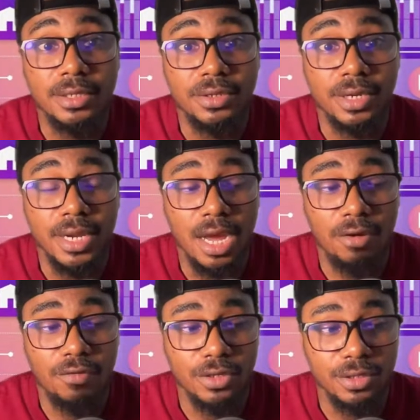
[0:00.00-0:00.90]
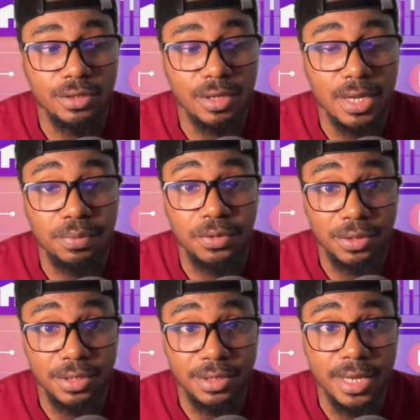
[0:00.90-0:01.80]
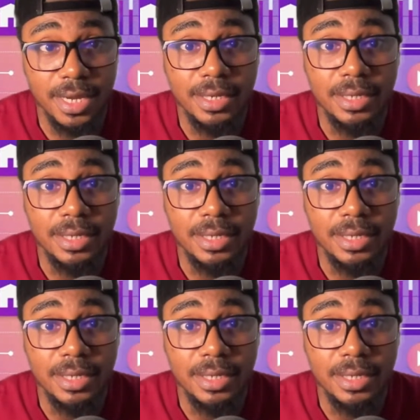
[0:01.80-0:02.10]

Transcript: You can have other skills like product design,